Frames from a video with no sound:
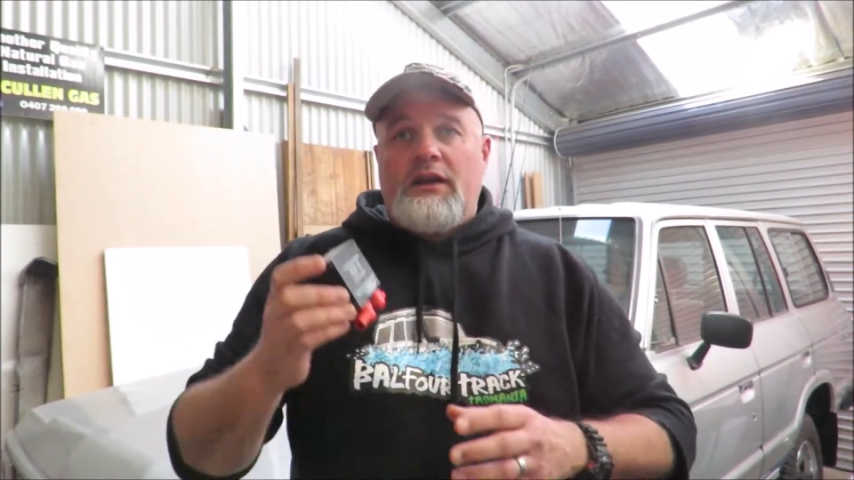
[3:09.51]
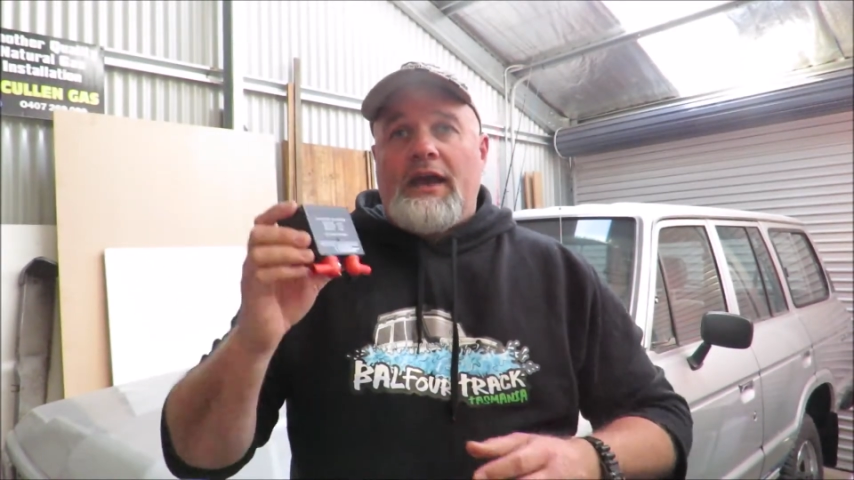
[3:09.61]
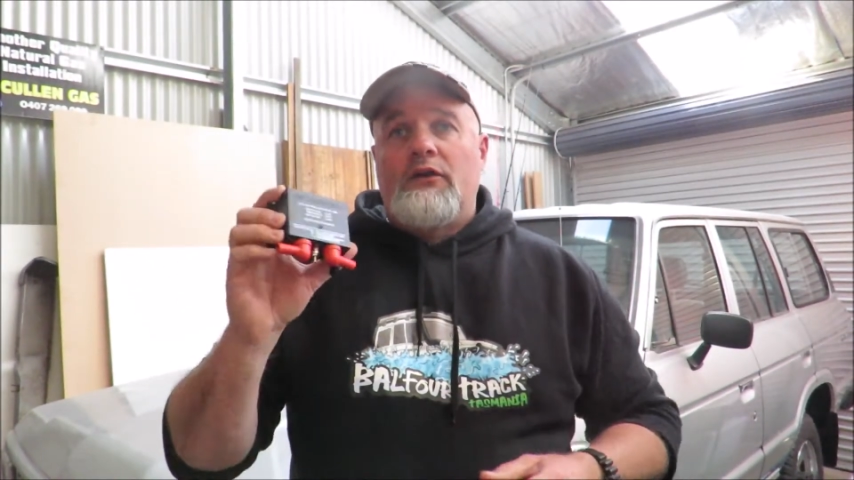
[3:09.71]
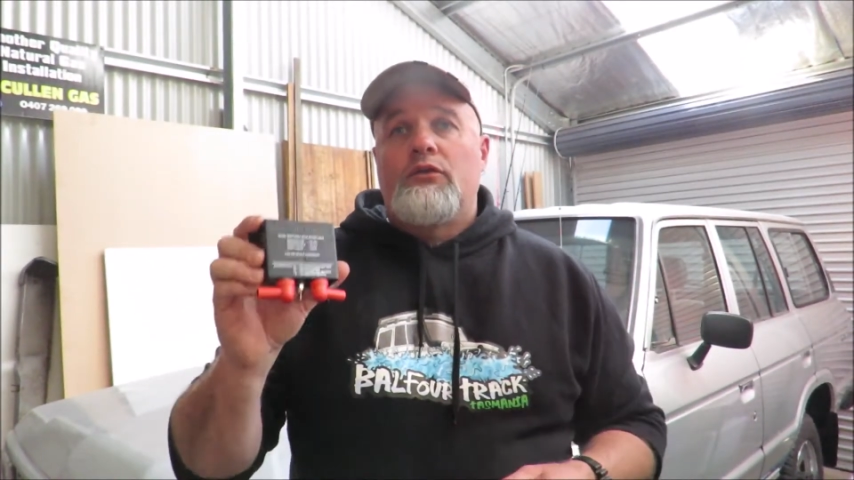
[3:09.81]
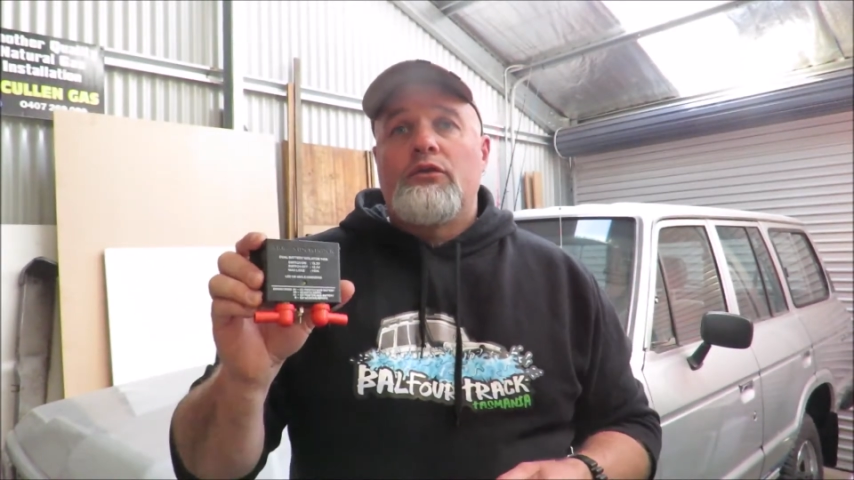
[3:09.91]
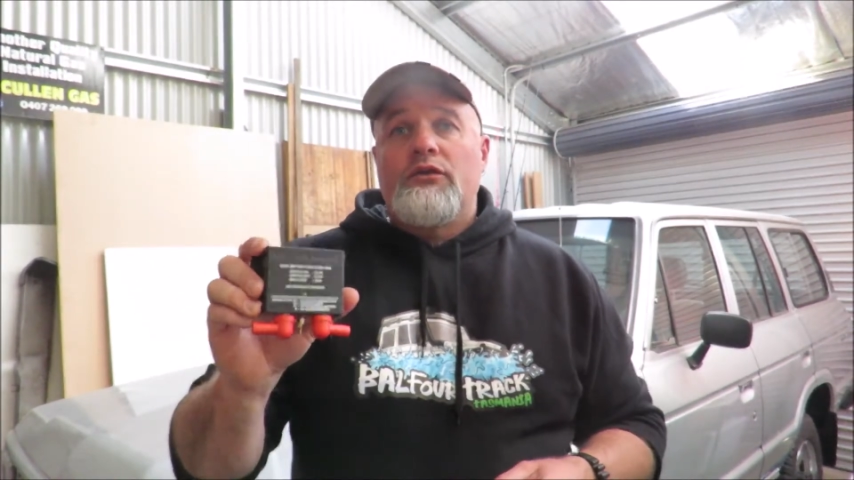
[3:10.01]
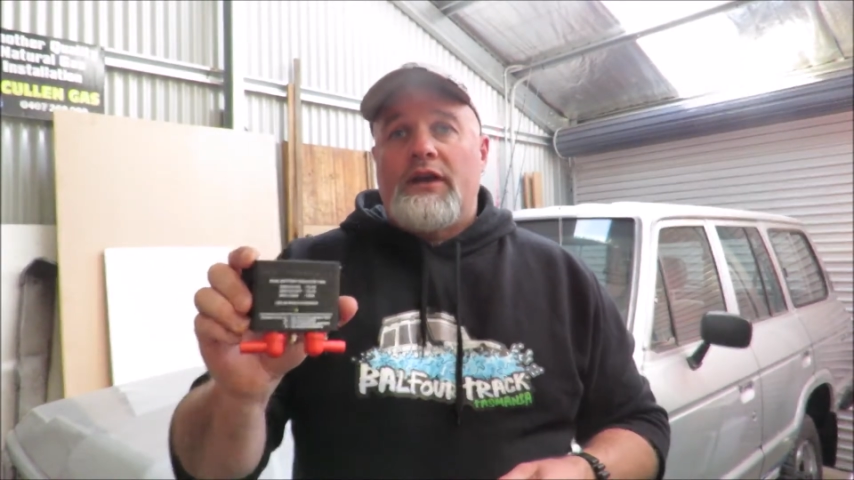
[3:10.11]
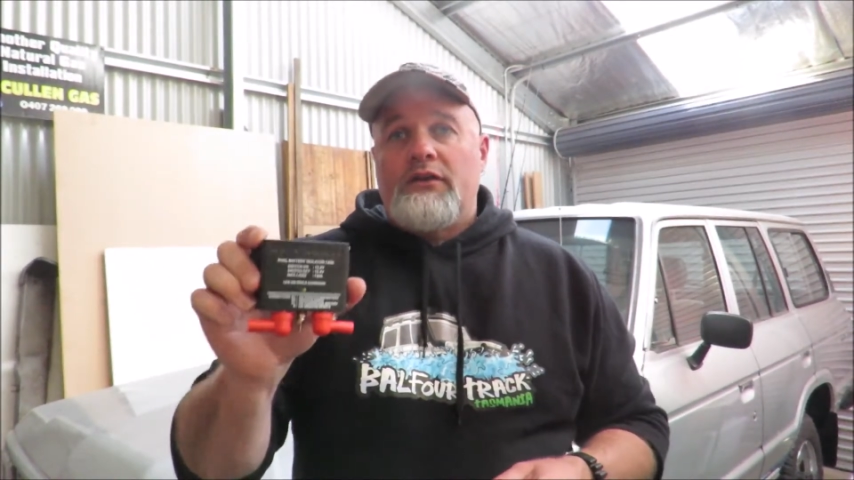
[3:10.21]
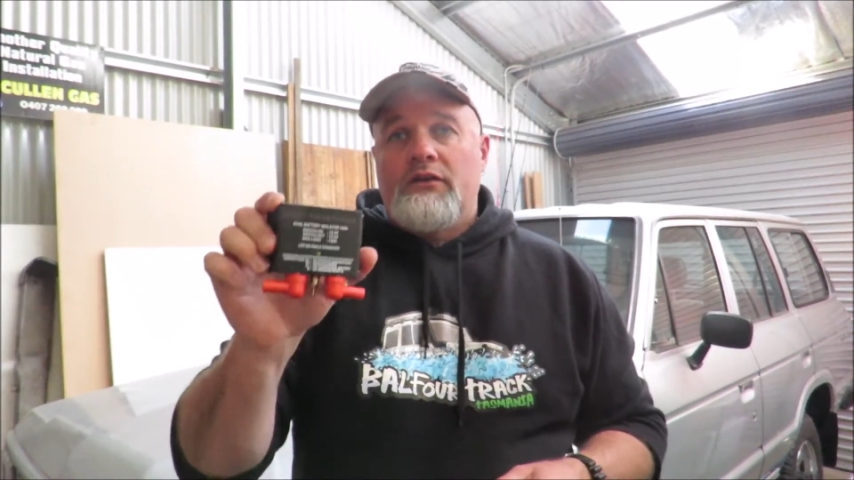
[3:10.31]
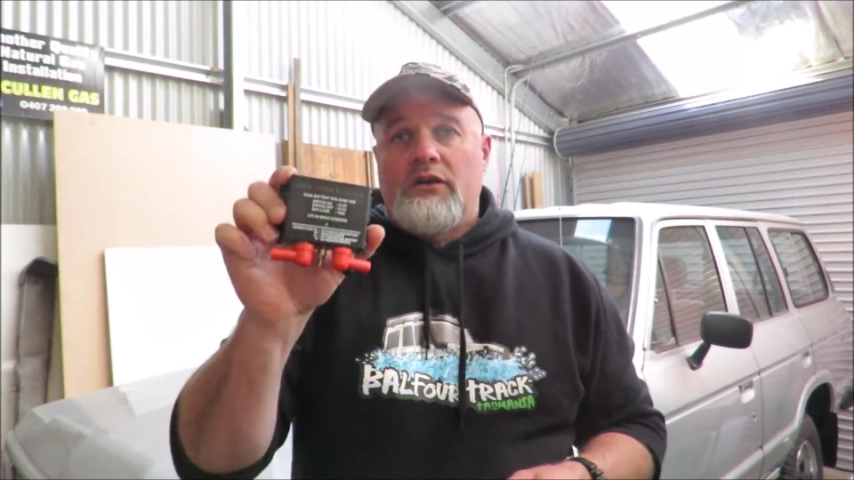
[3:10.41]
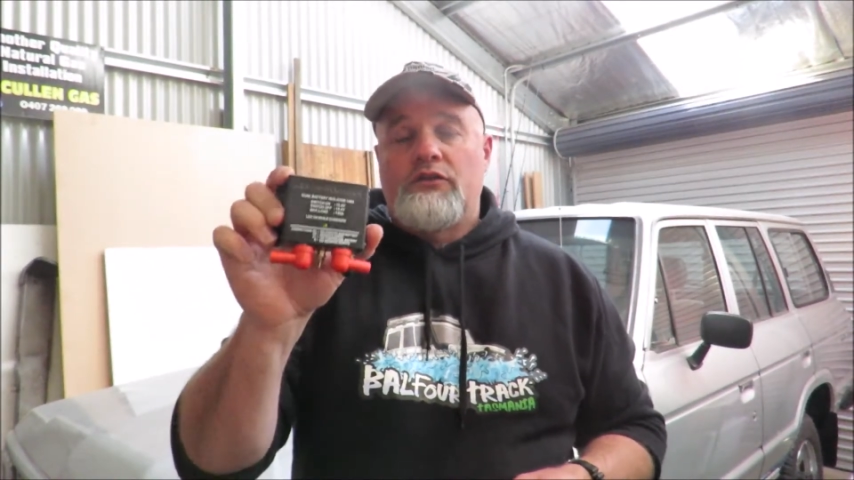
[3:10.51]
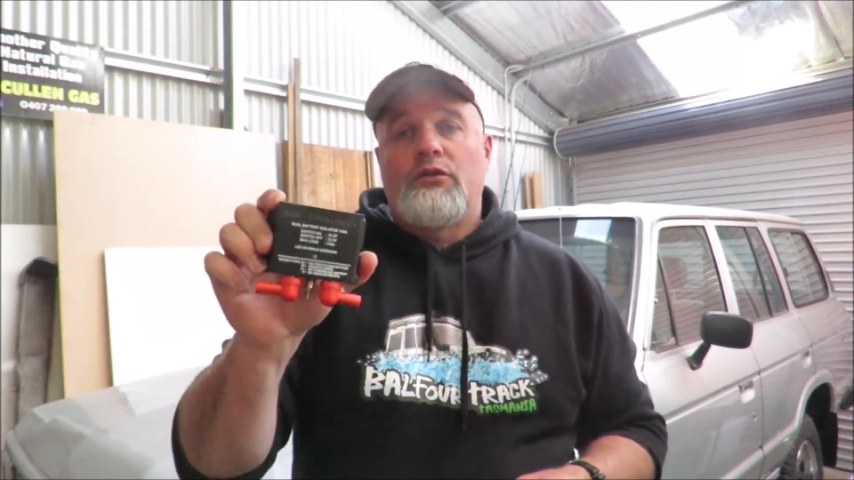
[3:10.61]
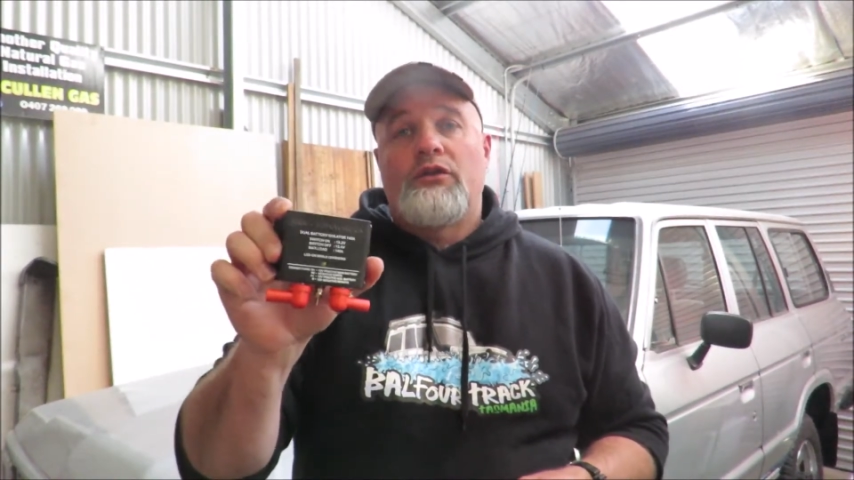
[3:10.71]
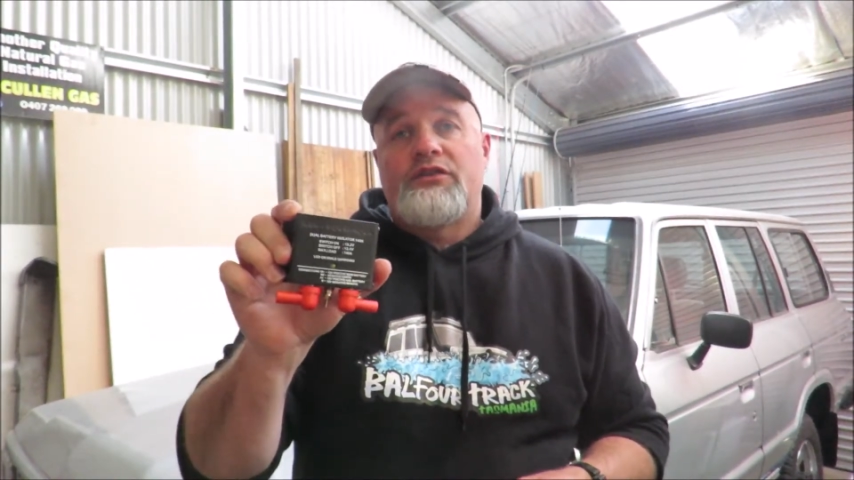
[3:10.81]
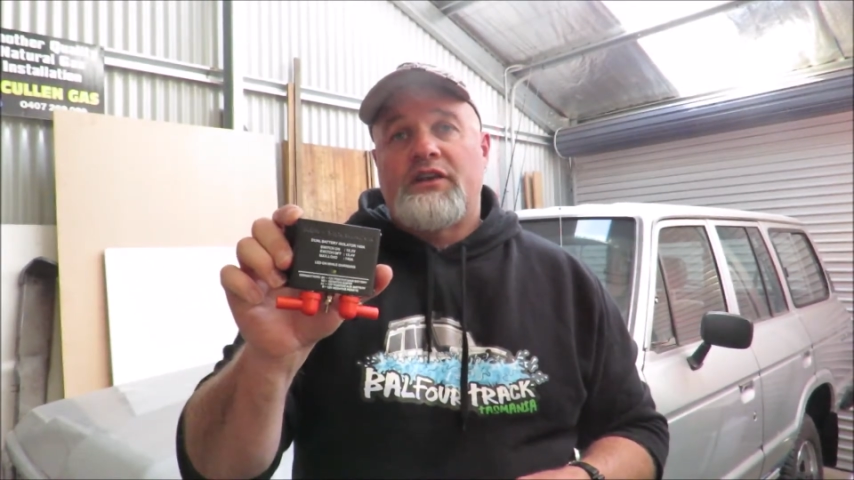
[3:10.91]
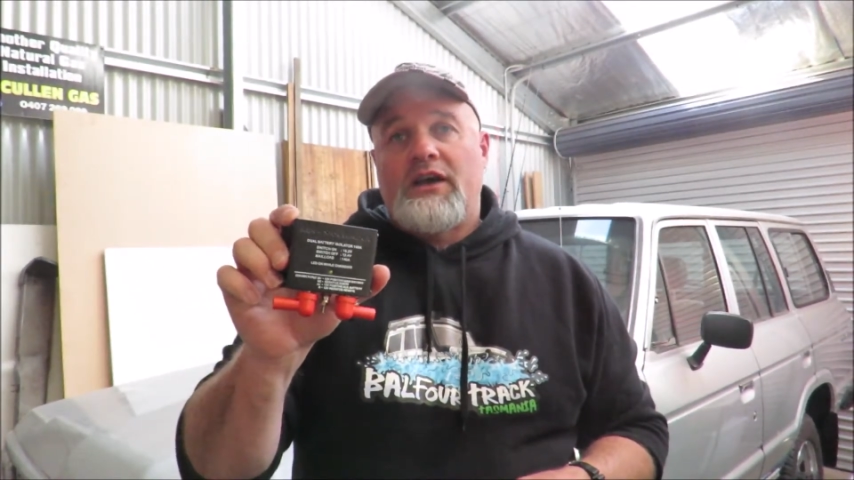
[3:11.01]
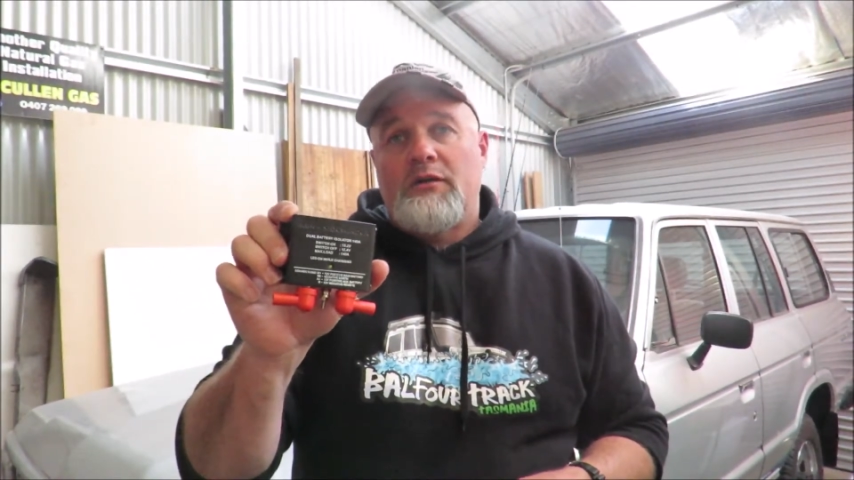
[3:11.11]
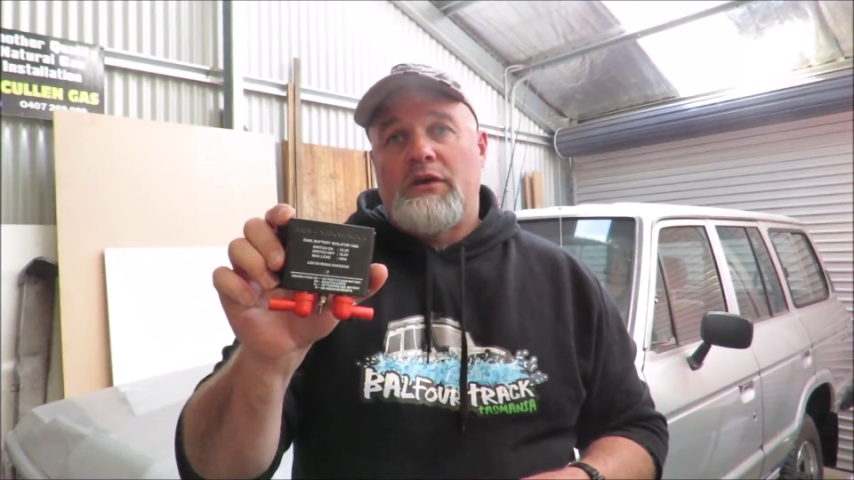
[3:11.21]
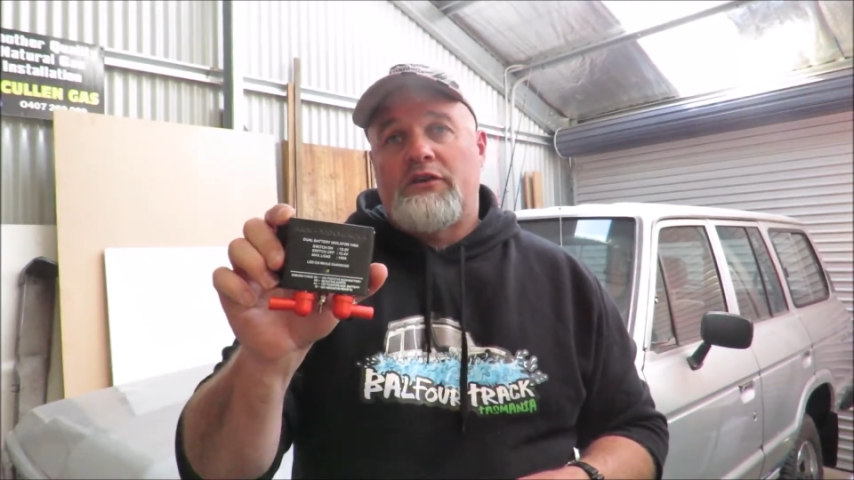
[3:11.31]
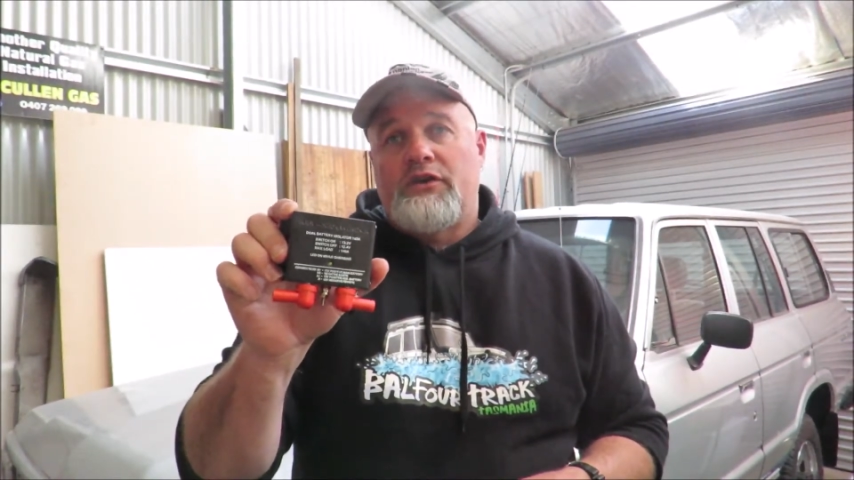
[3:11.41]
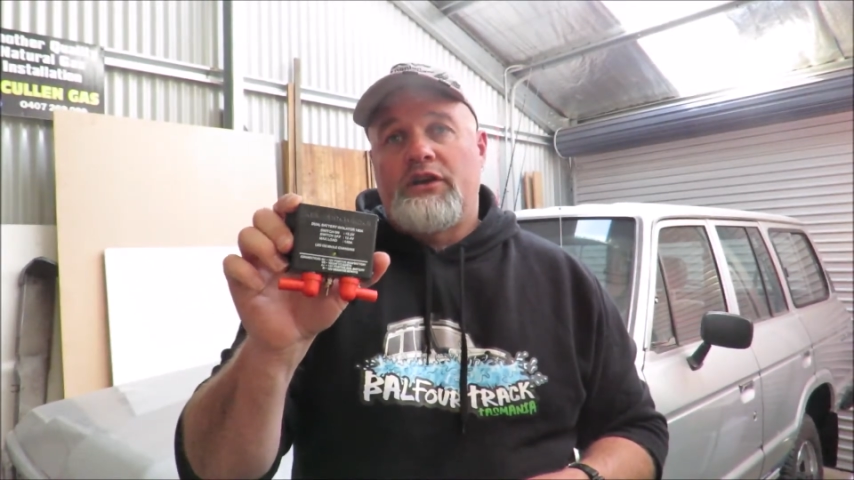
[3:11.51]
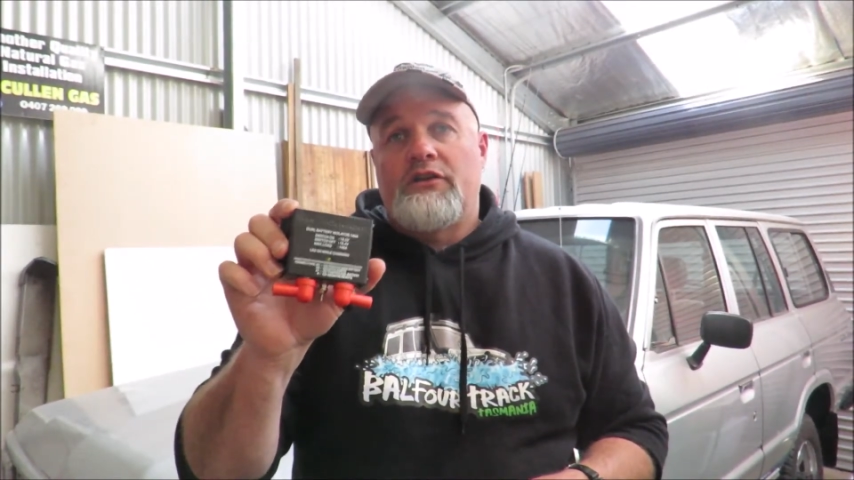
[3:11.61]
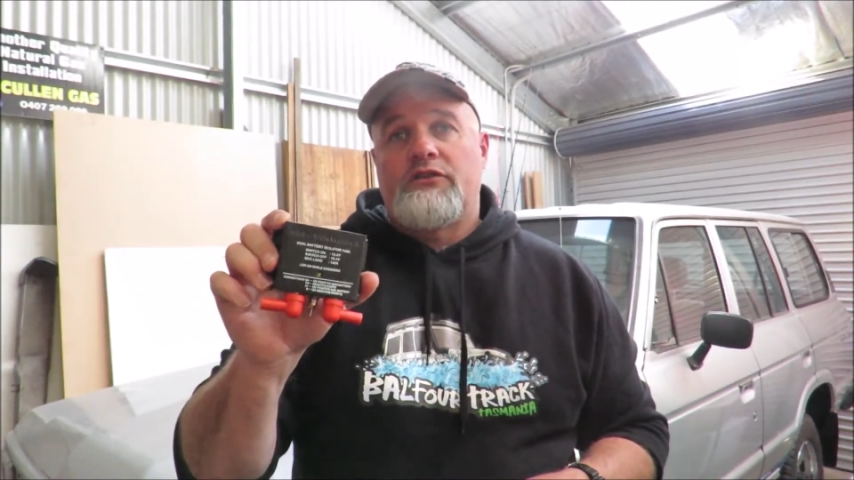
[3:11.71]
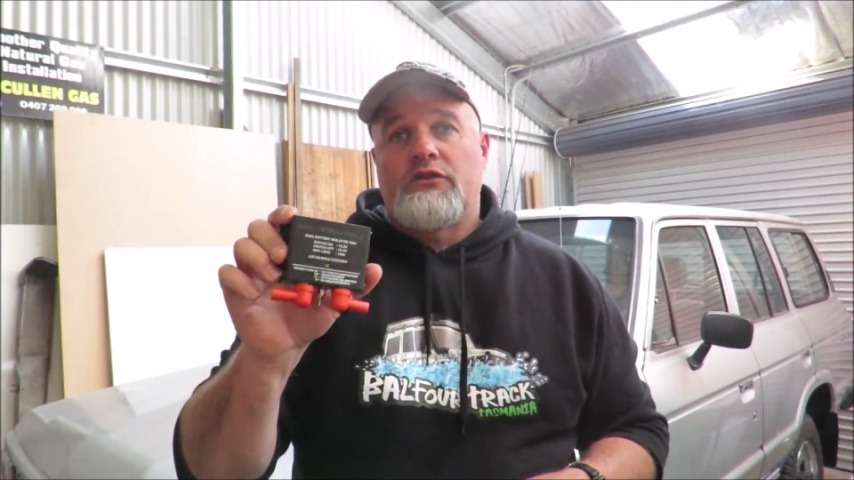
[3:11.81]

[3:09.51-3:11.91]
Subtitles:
And it'll do that until the starter battery gets